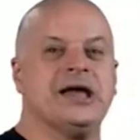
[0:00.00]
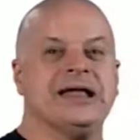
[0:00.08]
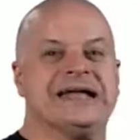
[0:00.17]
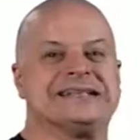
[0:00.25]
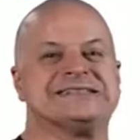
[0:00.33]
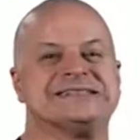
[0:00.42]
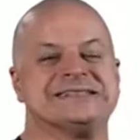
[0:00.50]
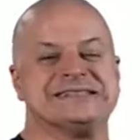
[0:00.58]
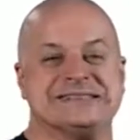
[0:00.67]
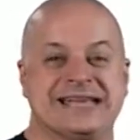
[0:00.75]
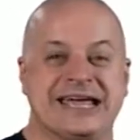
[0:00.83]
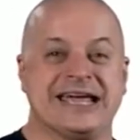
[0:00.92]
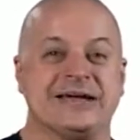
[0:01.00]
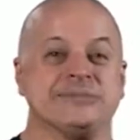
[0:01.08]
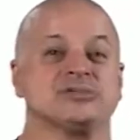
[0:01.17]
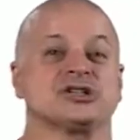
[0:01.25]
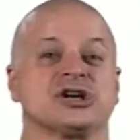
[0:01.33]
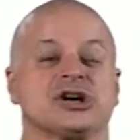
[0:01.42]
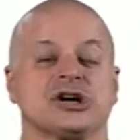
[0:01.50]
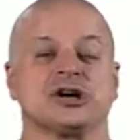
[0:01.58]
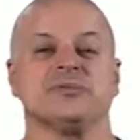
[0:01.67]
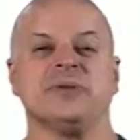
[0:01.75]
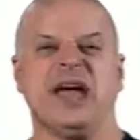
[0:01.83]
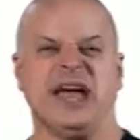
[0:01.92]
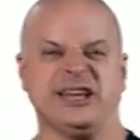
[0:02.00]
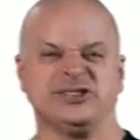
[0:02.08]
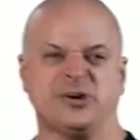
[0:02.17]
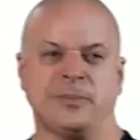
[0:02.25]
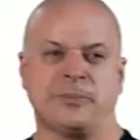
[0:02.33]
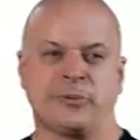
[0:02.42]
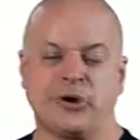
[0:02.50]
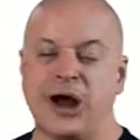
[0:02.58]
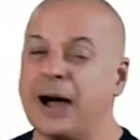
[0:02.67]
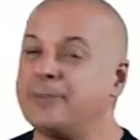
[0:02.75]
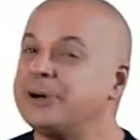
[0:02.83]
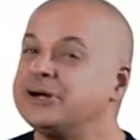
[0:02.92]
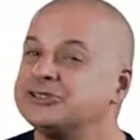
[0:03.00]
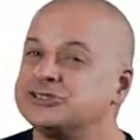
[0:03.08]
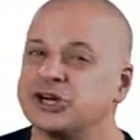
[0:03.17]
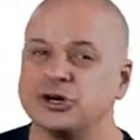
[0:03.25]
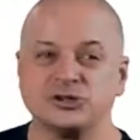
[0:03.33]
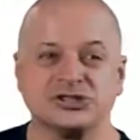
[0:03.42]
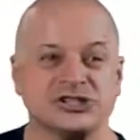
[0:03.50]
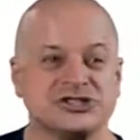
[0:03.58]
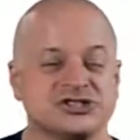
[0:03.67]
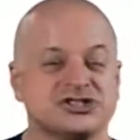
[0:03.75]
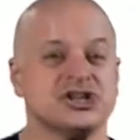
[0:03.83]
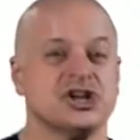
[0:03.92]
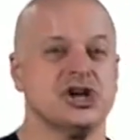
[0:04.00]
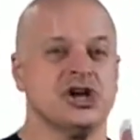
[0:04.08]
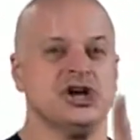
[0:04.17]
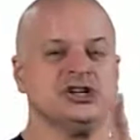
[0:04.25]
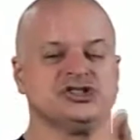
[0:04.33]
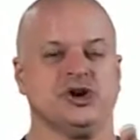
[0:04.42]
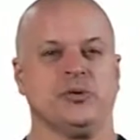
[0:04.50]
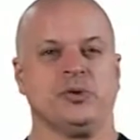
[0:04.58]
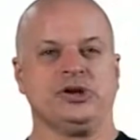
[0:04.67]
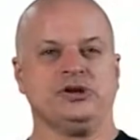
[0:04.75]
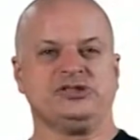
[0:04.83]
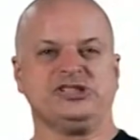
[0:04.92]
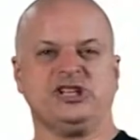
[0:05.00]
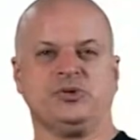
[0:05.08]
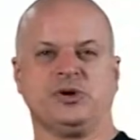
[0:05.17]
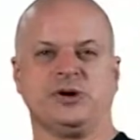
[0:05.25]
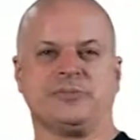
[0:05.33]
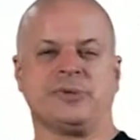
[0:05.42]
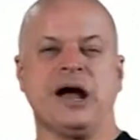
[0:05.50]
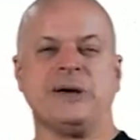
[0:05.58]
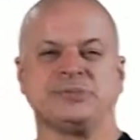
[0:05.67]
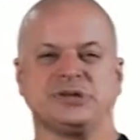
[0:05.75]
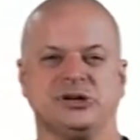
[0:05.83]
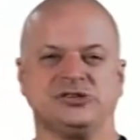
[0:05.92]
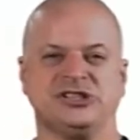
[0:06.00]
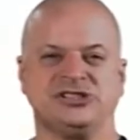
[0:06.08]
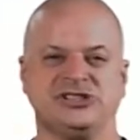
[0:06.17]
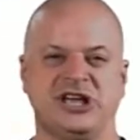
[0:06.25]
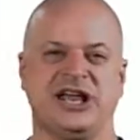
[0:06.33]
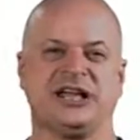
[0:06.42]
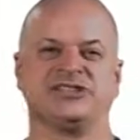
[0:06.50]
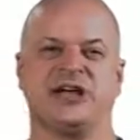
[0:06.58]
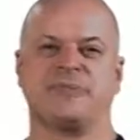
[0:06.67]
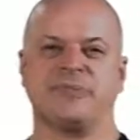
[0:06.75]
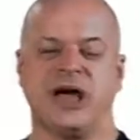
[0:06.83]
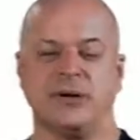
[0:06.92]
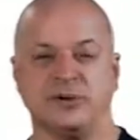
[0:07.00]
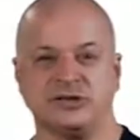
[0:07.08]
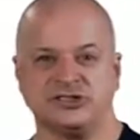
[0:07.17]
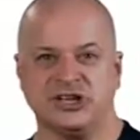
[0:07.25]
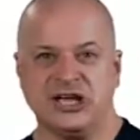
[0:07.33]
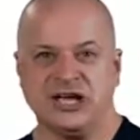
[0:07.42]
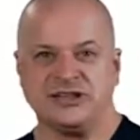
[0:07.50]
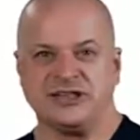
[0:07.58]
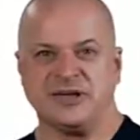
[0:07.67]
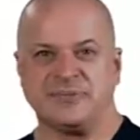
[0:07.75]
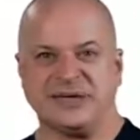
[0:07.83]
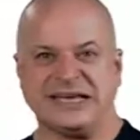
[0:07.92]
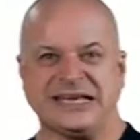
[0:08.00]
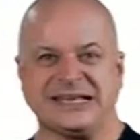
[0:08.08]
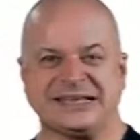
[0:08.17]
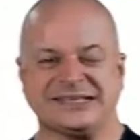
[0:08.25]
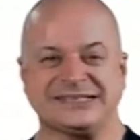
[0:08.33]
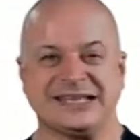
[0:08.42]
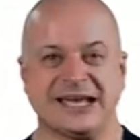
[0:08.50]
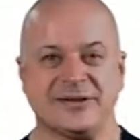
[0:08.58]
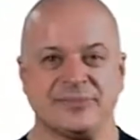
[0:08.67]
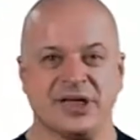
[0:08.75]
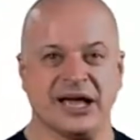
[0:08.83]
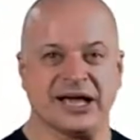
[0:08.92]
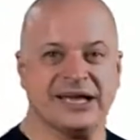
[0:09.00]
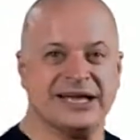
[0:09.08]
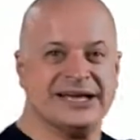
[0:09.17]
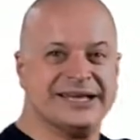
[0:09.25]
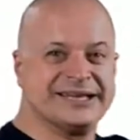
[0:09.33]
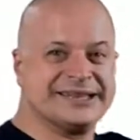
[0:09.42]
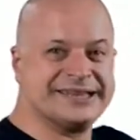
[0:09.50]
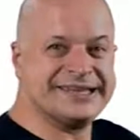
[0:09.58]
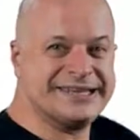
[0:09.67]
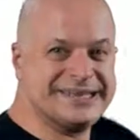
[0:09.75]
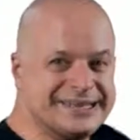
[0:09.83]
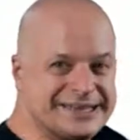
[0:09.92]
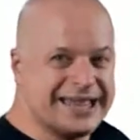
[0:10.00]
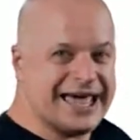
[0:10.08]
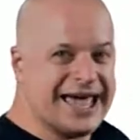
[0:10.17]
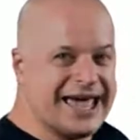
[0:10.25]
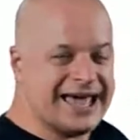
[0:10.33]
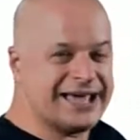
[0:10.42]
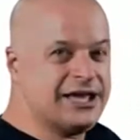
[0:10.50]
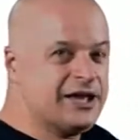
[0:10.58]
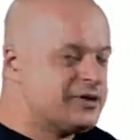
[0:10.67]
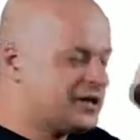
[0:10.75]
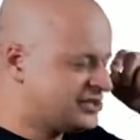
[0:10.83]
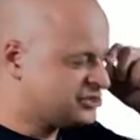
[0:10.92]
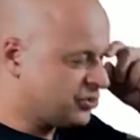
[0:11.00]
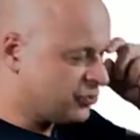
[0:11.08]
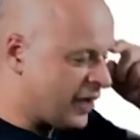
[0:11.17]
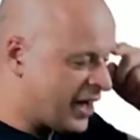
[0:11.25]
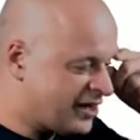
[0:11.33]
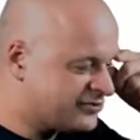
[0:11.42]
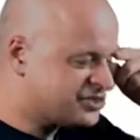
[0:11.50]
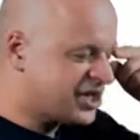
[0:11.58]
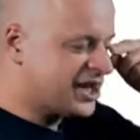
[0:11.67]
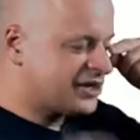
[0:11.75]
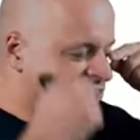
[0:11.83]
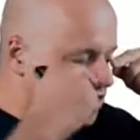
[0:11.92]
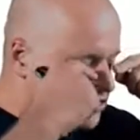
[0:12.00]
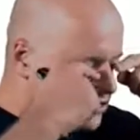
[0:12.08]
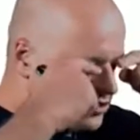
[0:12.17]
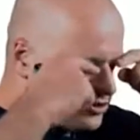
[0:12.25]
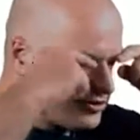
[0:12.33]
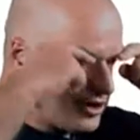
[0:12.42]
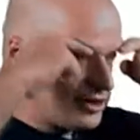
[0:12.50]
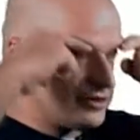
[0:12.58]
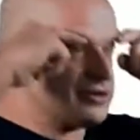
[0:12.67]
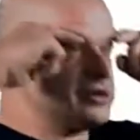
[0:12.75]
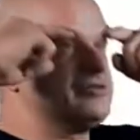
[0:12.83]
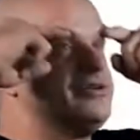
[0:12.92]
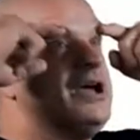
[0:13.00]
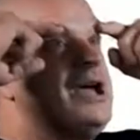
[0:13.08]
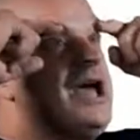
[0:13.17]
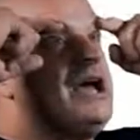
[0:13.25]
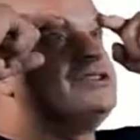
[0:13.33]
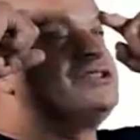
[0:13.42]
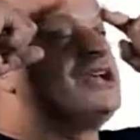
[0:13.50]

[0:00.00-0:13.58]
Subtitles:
It's the same term as proptosis. So when you see the word proptosis and exophthalmos, they mean the same thing. Lid lag is a way of saying the third cranial nerve has